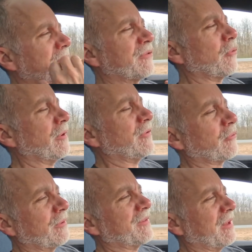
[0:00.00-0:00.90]
it's 20
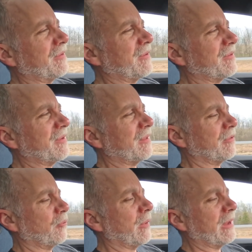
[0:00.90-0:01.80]
degrees Celsius, and
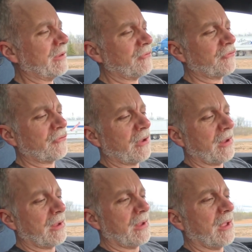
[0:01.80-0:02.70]
the range
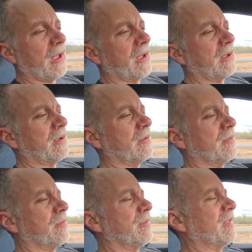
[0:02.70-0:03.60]

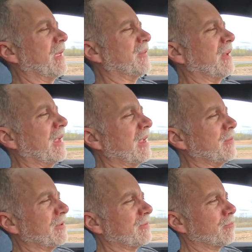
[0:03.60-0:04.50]
guessing
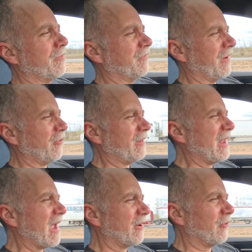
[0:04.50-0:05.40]
game is
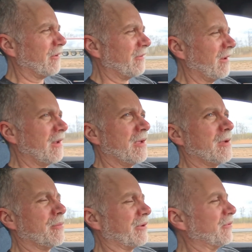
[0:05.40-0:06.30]
fairly accurate.
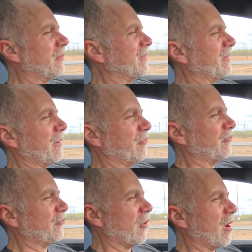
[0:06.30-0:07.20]
But as soon as the
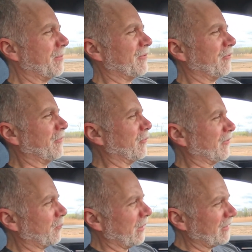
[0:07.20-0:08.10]
temperature drops, or if
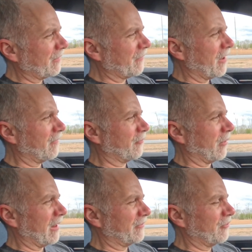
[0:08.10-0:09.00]
there's wind involved or
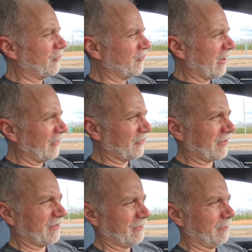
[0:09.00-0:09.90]
altitude
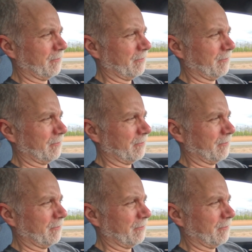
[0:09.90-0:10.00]
changes,